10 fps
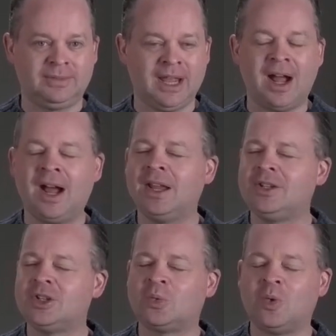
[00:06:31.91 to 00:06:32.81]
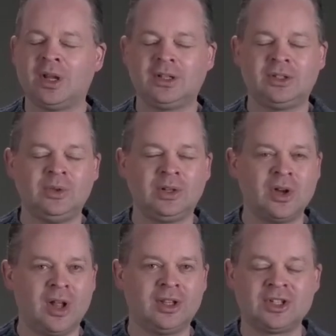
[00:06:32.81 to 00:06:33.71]
and I just want to
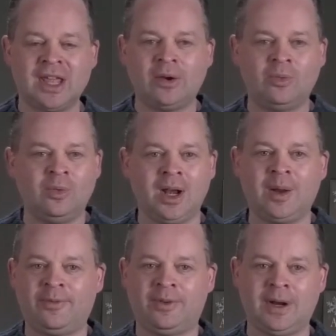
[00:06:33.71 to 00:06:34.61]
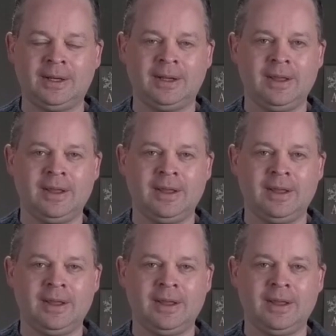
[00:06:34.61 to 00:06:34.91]
acknowledge that right up front.